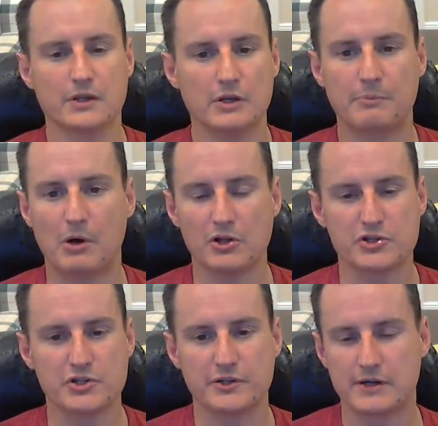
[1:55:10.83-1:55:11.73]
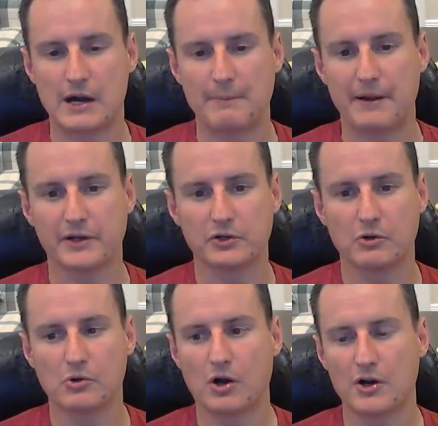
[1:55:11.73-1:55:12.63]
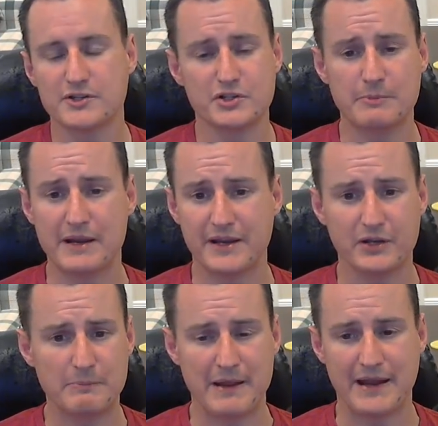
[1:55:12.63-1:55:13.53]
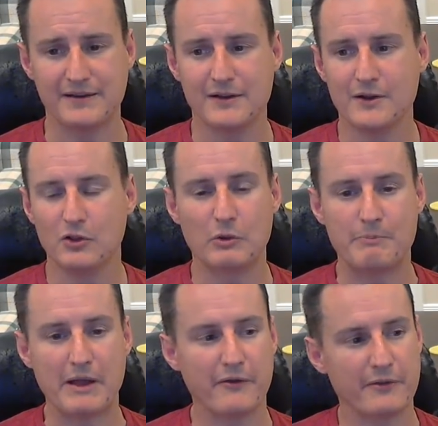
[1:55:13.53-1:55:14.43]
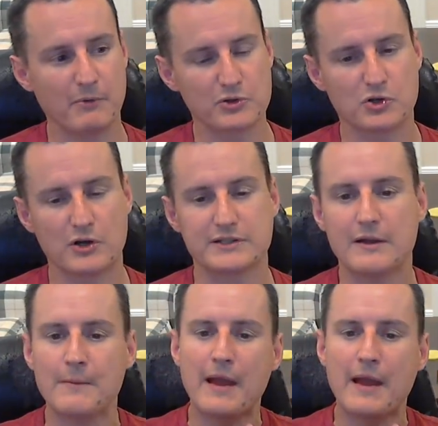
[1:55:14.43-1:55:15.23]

you're polishing and compounding your own cars, and you're making your paint look better than most cars.